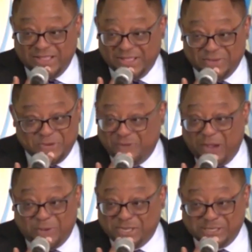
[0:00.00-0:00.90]
We've
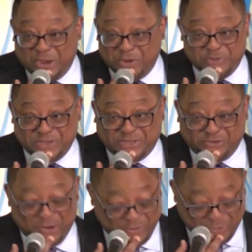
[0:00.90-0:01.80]
always known what Mr.
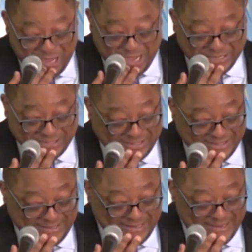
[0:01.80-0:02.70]
Trump was.
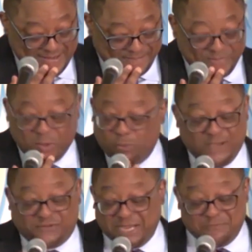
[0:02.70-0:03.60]
We've
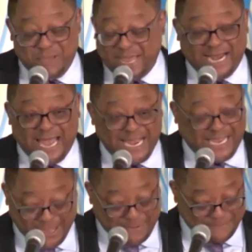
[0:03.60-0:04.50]
seen many like
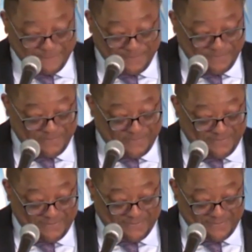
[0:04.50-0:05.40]
him.
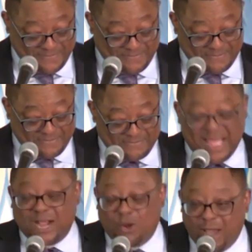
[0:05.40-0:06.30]

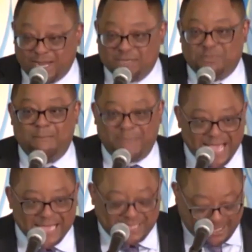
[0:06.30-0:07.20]
Not quite as
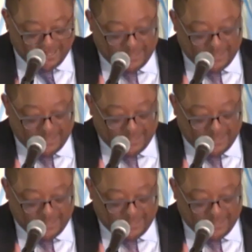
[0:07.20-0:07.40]
bombastic.